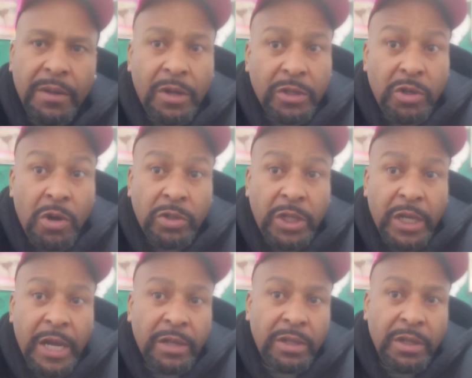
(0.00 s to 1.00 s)
Now, go
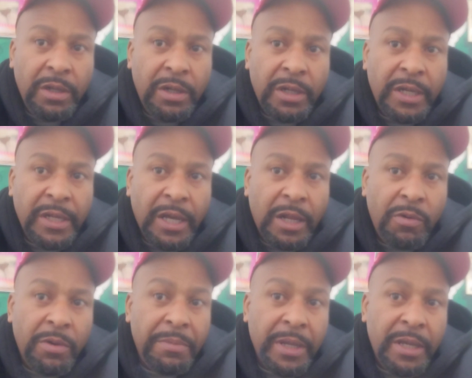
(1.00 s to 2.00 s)
check out the uh,
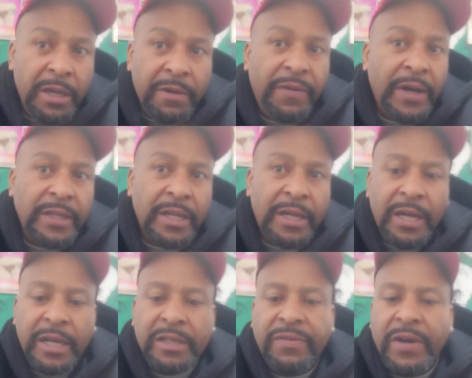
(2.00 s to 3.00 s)
Canelo and McGee fight, the
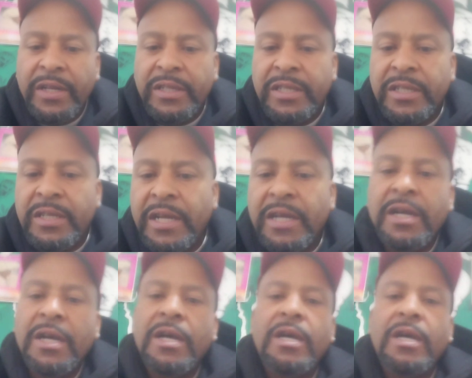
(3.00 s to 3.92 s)
last fight he just had.